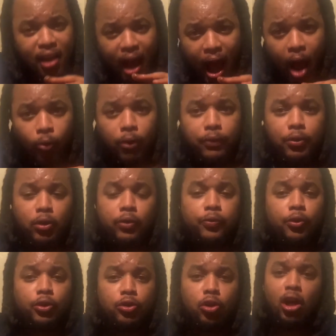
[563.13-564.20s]
I'll review it
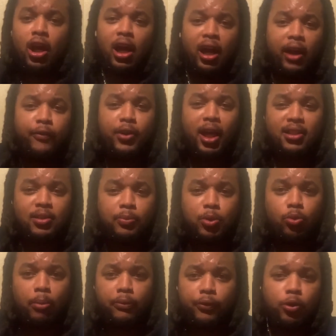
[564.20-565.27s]
for you. If you got something you
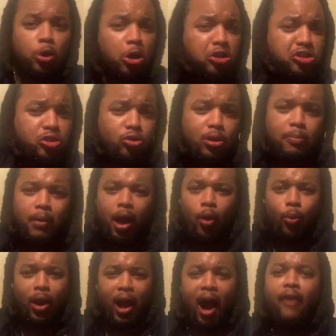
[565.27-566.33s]
want me to review, shoot it my
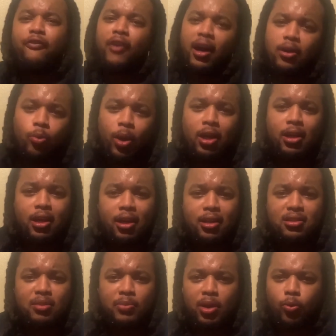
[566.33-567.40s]
way. I'll find a way to get it
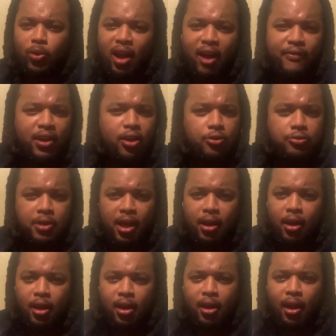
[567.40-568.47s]
to me. We have internet.
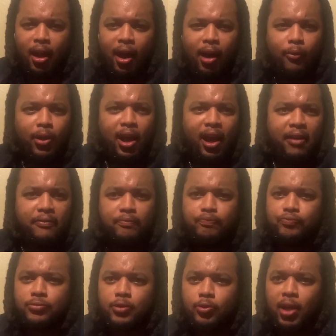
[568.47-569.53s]
Uh, we have
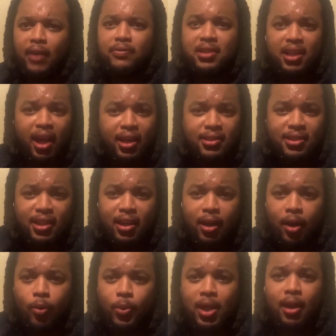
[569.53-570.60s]
we have
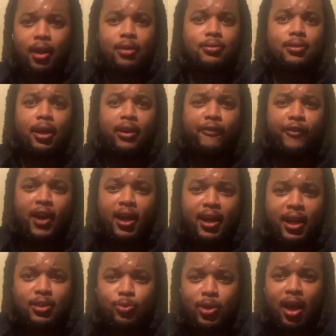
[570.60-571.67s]
DHL. We got
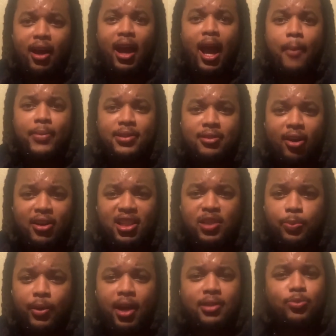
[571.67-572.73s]
FedEx. We got Amazon
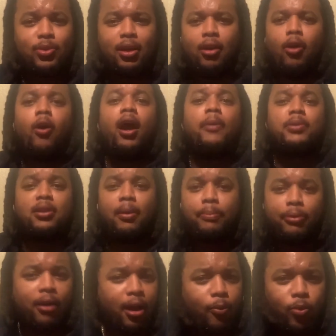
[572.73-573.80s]
Express. We got oh Amazon
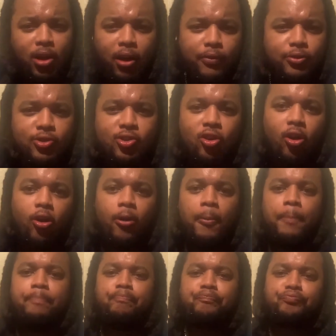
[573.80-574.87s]
Prime, whatever it's called.